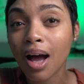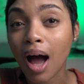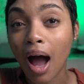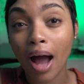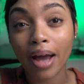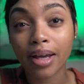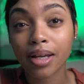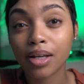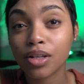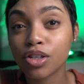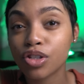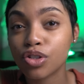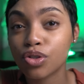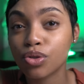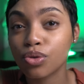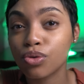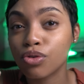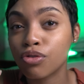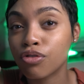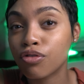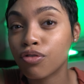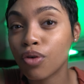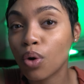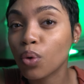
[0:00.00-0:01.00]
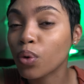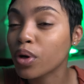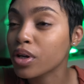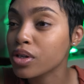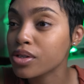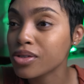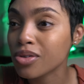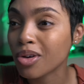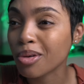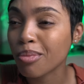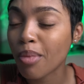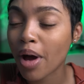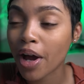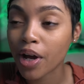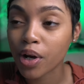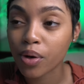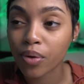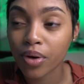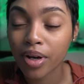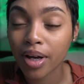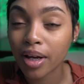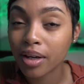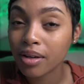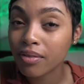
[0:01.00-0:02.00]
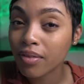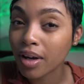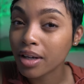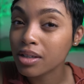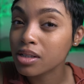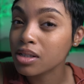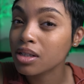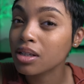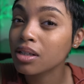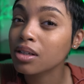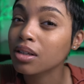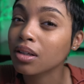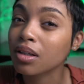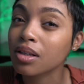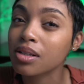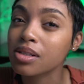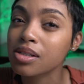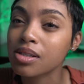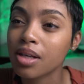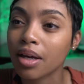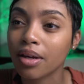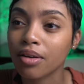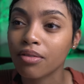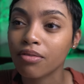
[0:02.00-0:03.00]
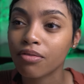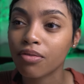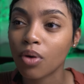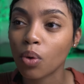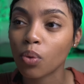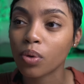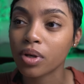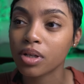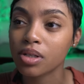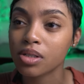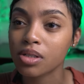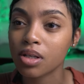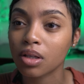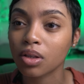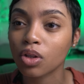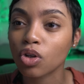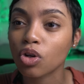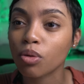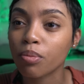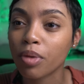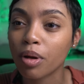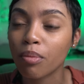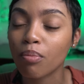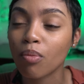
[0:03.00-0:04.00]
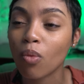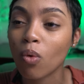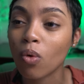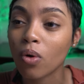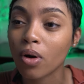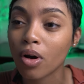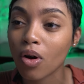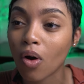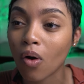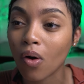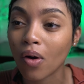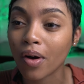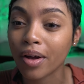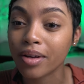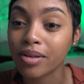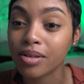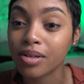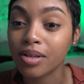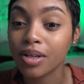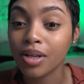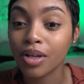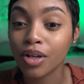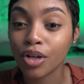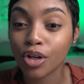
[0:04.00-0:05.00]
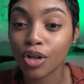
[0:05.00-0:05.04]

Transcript: I get to focus on my creative ideas and focus a little bit more on